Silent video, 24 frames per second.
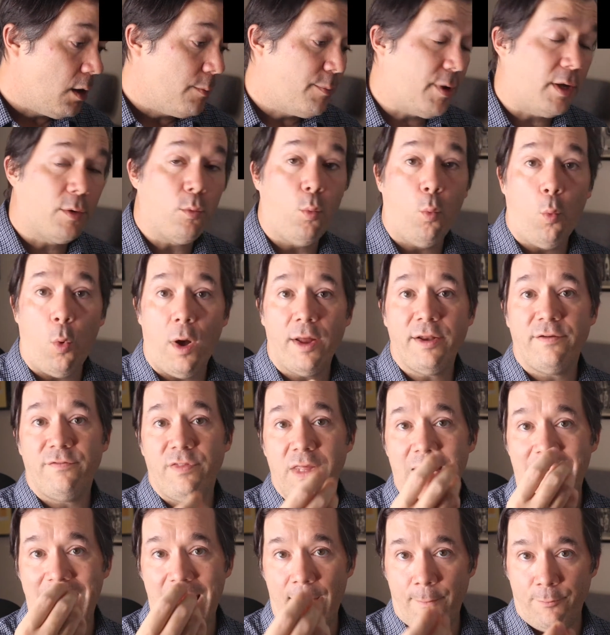But one of
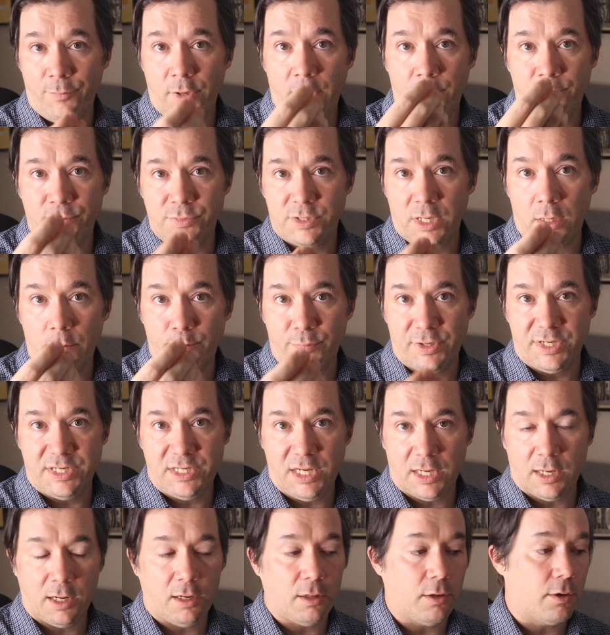the emblems in
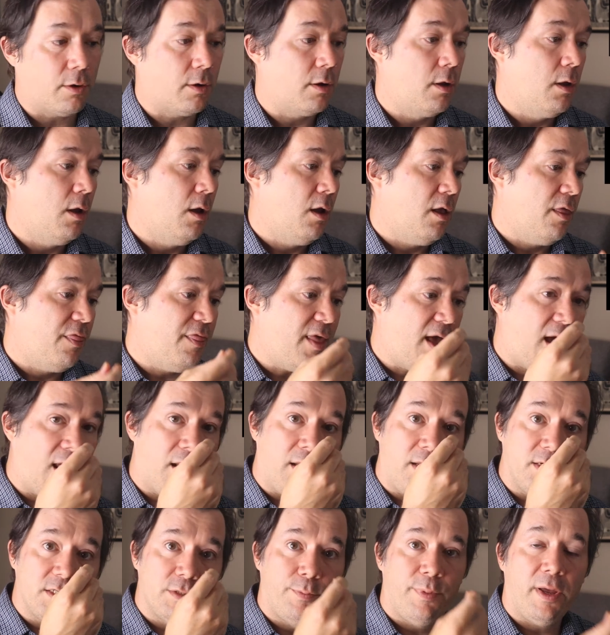particular
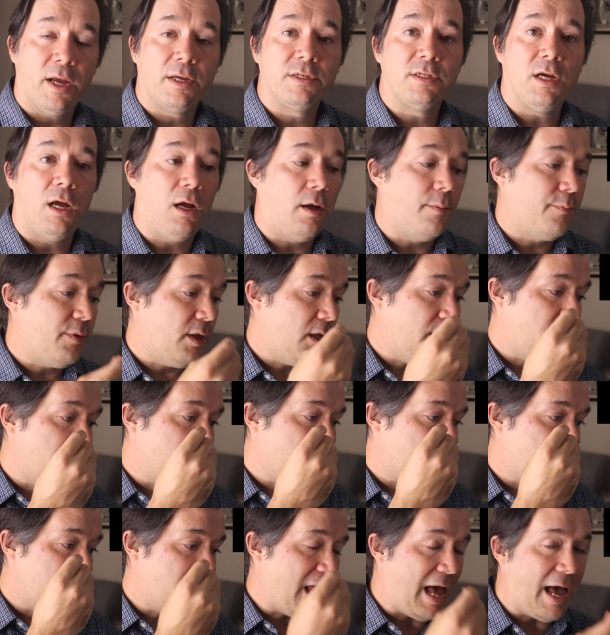that is picked up
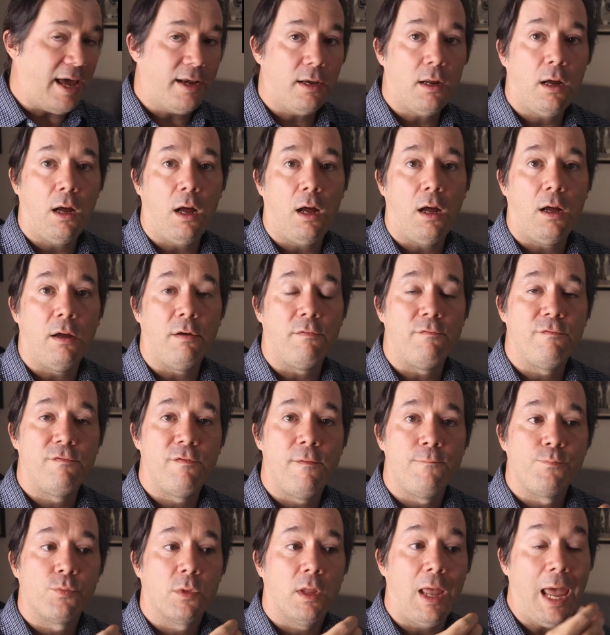is that of,
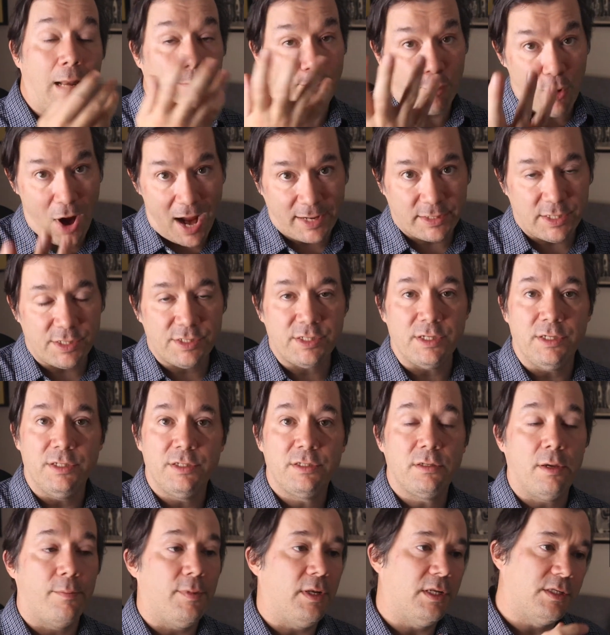and
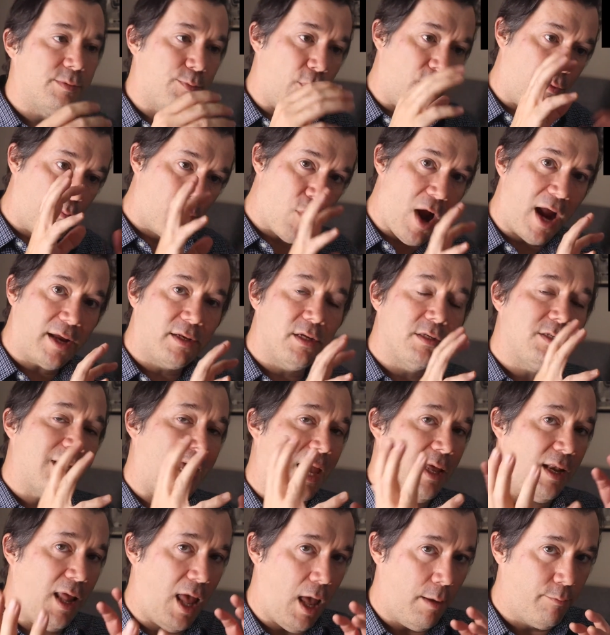practices, I mean, it's both practice
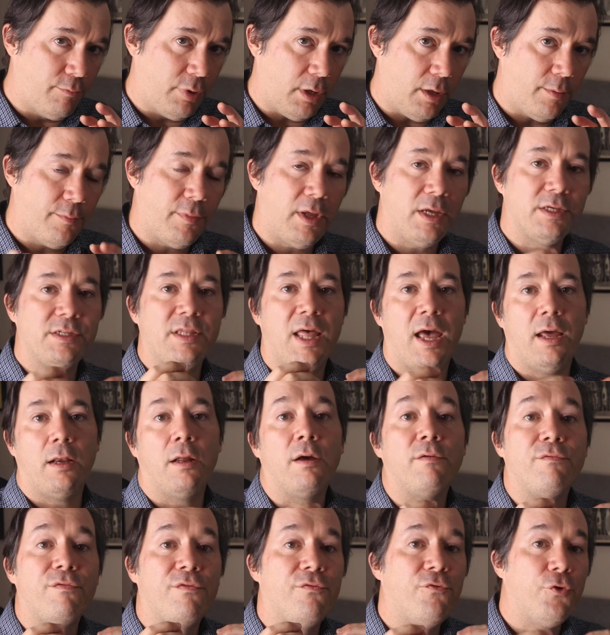and emblem, is that
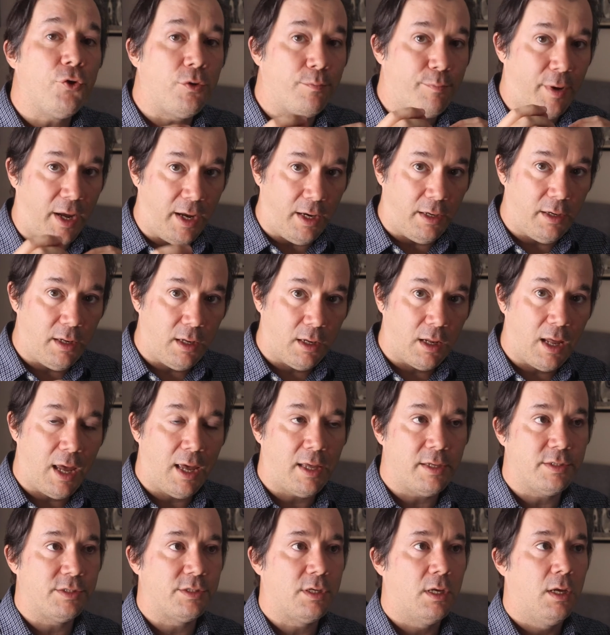of foot binding
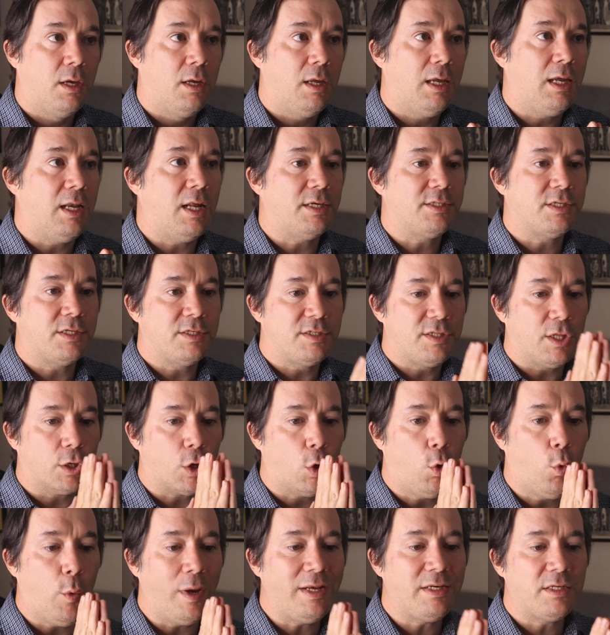as, in essence, the
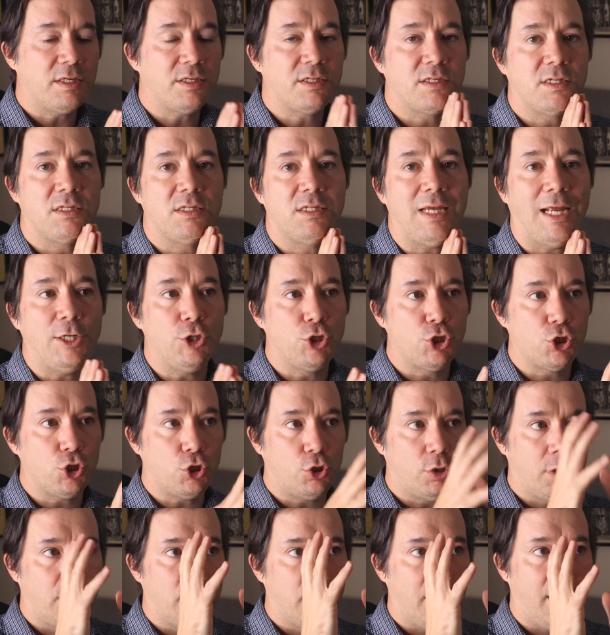
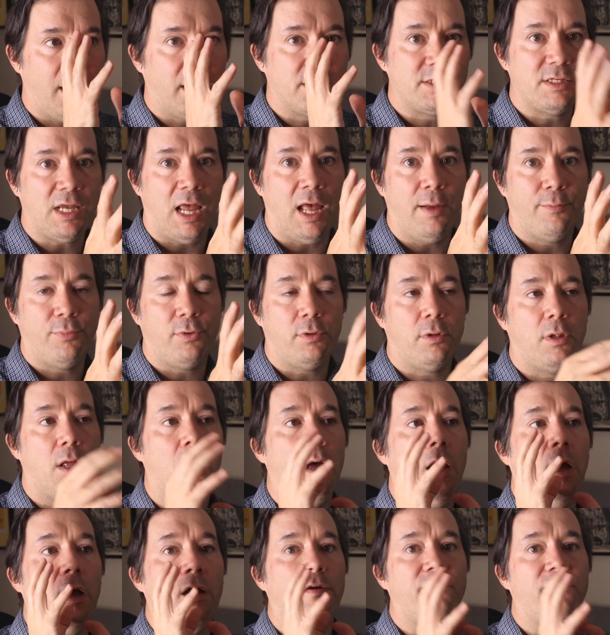quintessential example
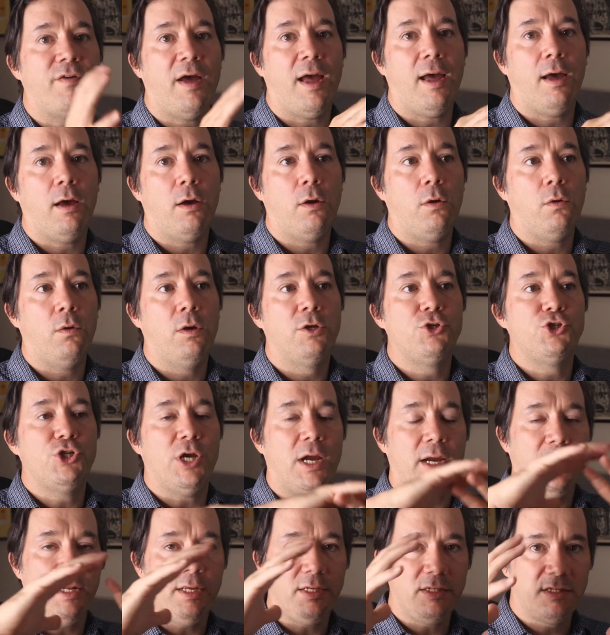of how
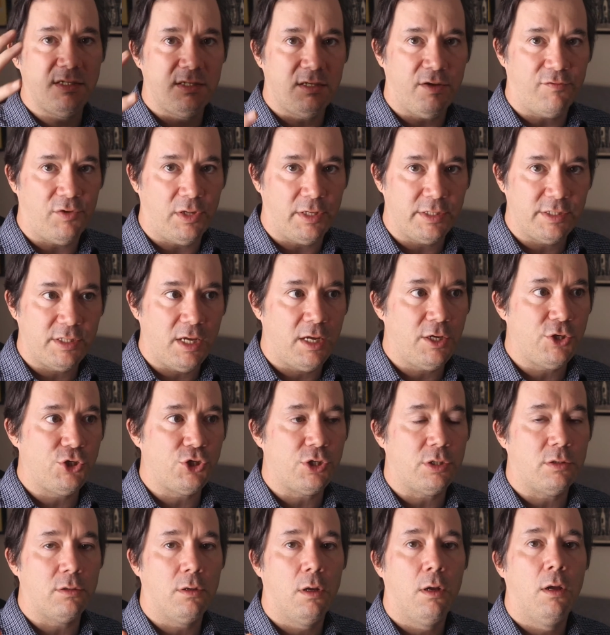Chinese
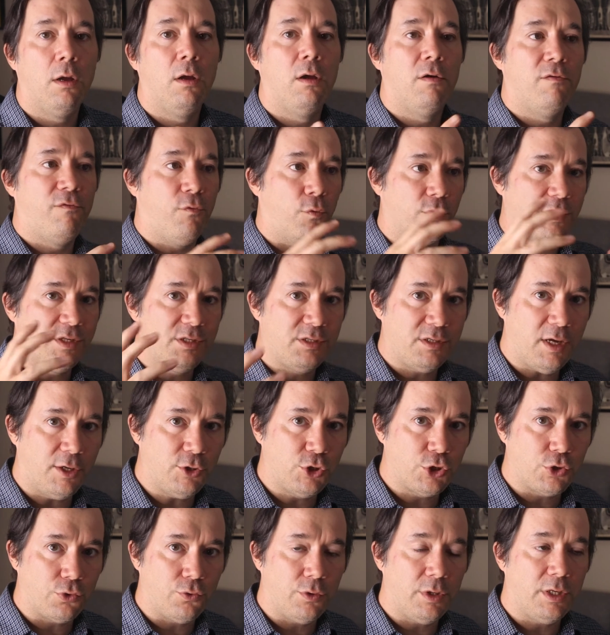civilization for
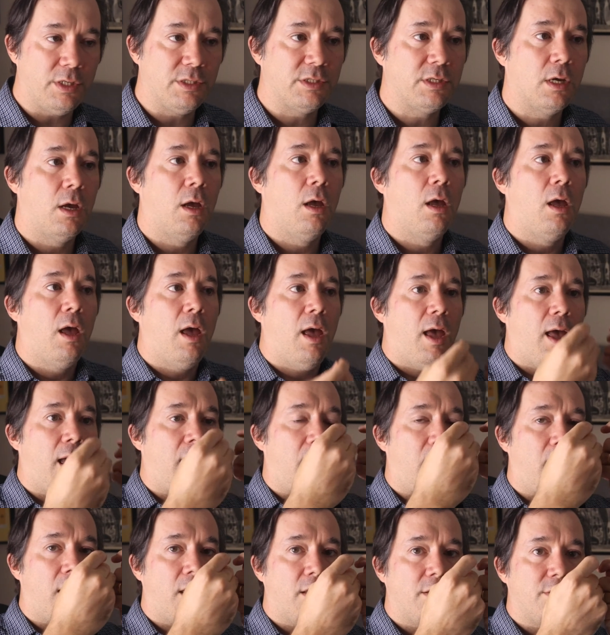centuries
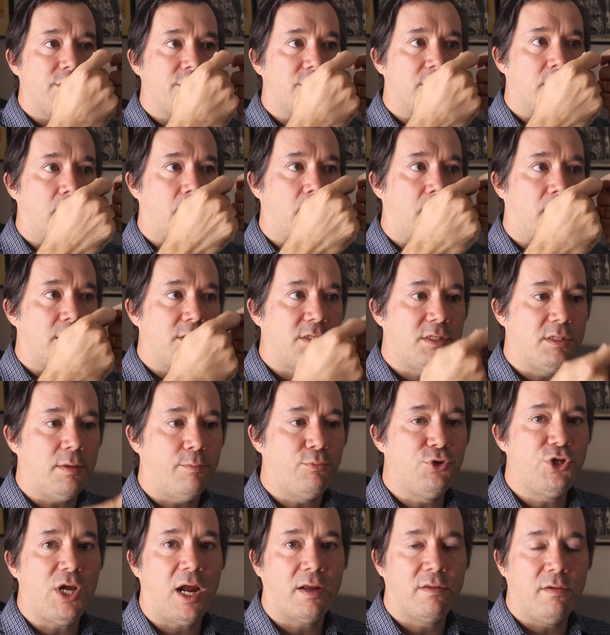has
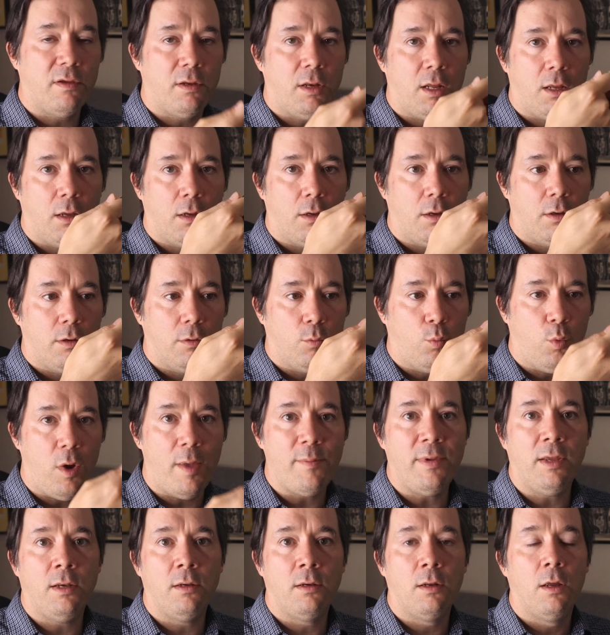subjected
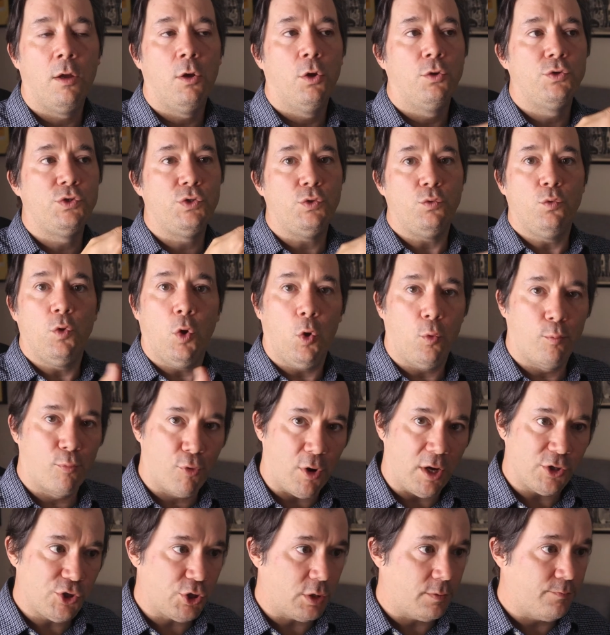women to
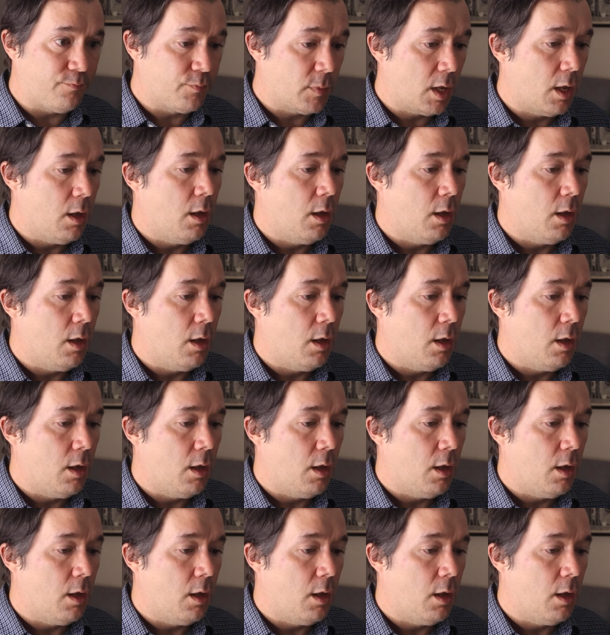oppression.